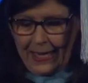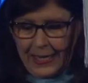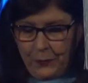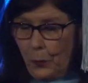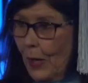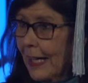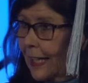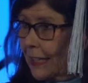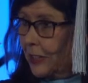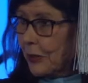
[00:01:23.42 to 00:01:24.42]
And what
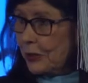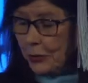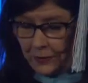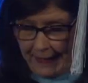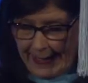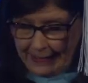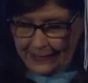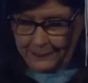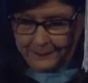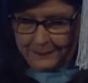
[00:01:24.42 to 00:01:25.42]
a year you have had.
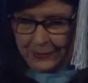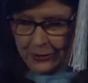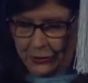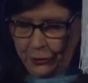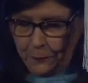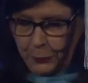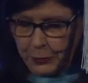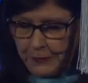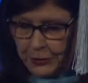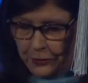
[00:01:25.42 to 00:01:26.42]
You have
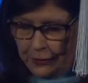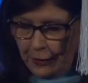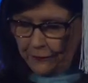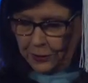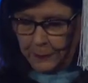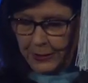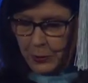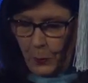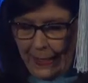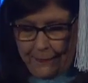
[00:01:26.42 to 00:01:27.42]
proven yourselves to be
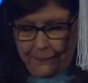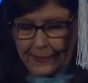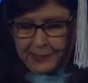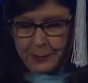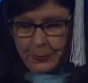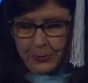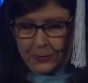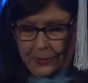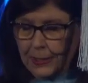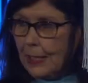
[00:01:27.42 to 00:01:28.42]
quite flexible,
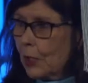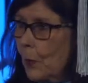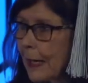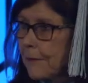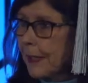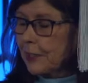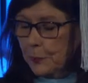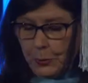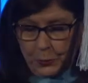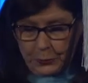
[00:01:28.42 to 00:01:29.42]
a quite
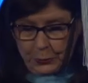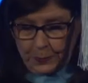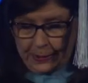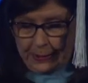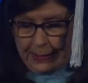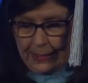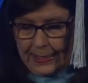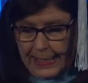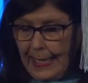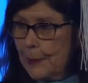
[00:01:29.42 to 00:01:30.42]
flexible group,
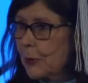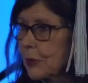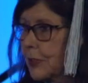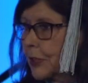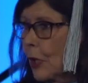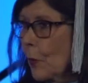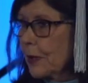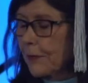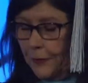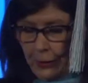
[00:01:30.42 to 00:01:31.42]
able to go with
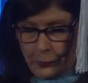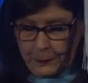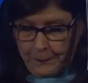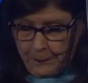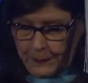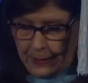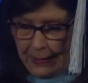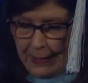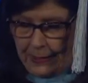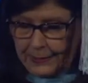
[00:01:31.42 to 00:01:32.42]
the flow.
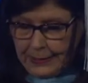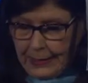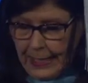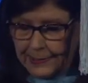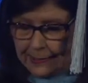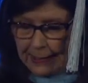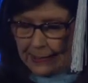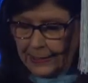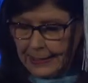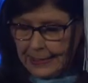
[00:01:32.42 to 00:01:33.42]
The constant
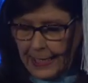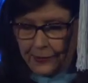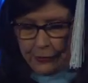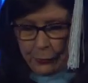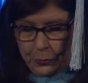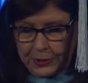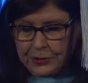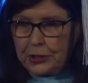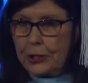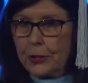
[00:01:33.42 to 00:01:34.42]
in and out of school
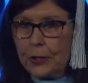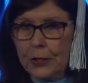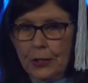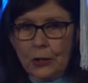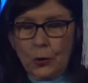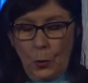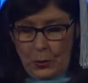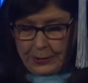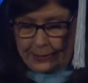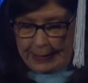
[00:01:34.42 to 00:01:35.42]
this year,
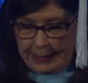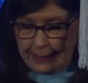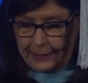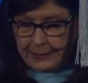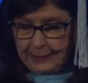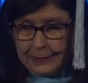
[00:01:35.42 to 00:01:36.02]
quarantining,